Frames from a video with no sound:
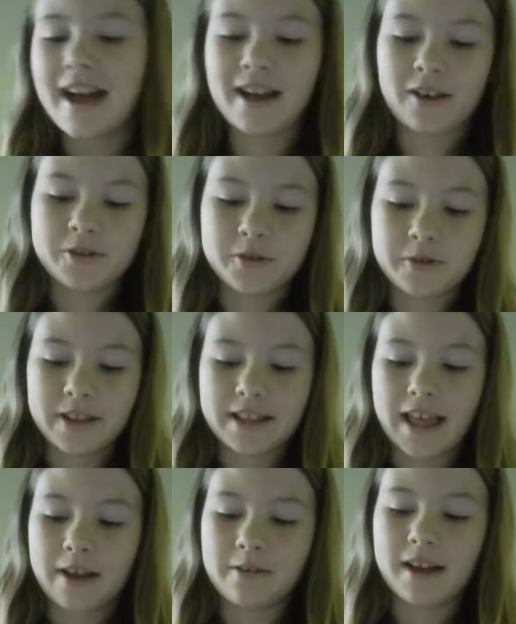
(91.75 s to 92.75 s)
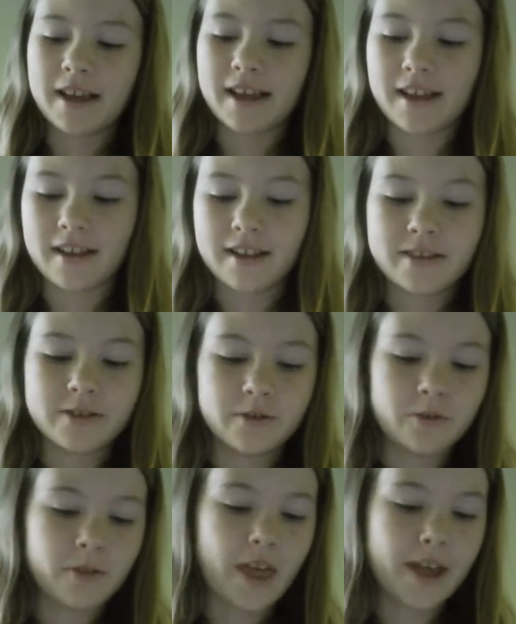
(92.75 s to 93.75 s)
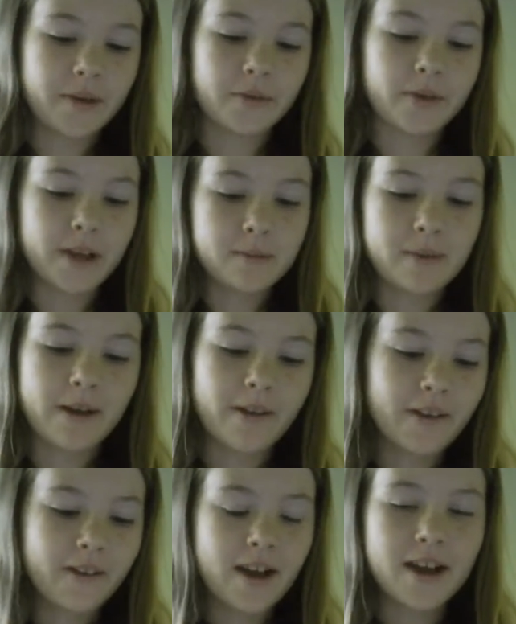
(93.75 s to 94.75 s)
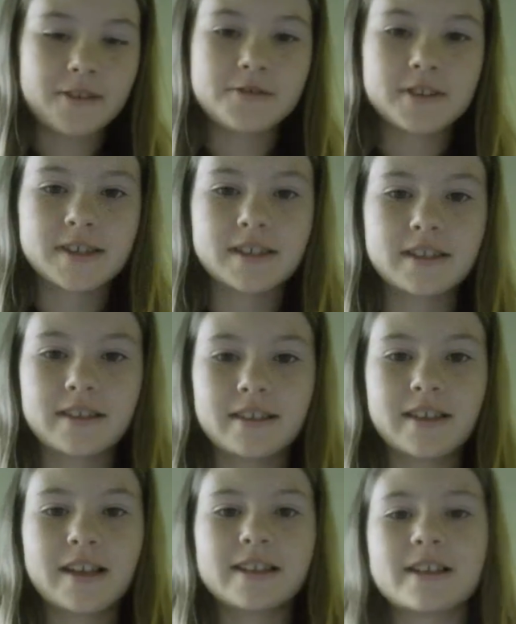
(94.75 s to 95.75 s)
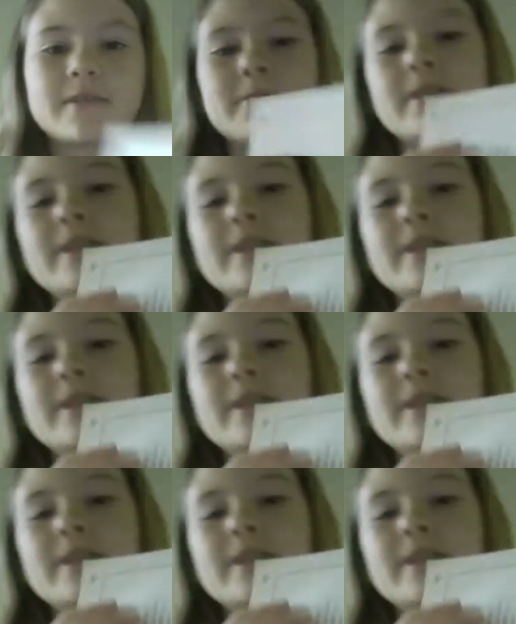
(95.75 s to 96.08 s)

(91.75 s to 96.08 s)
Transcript: I also really like when I get to like read paragraphs like this